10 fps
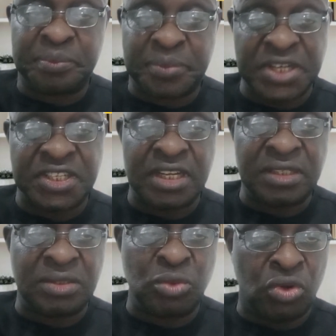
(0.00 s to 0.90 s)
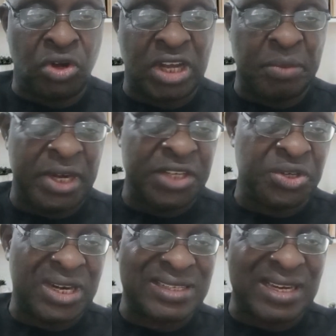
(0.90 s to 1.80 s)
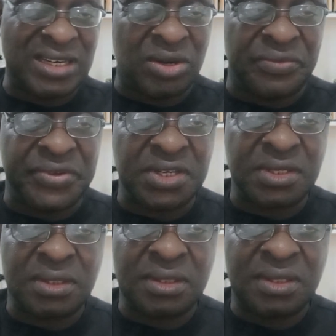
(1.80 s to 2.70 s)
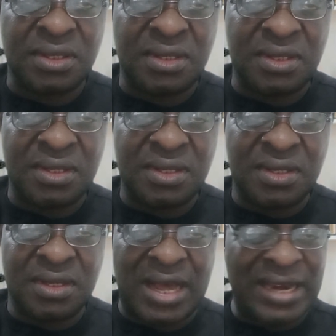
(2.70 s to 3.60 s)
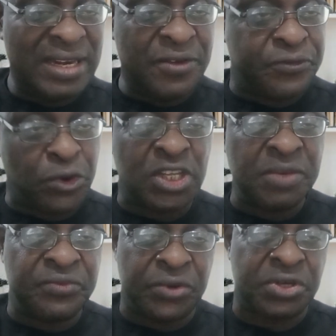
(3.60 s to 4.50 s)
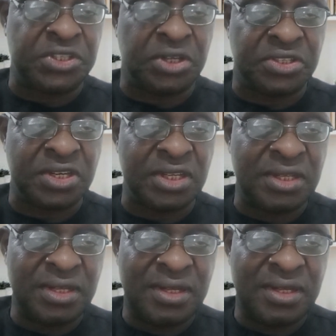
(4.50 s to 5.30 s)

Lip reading: President Goodluck Jonathan in office, and they fought him ferociously,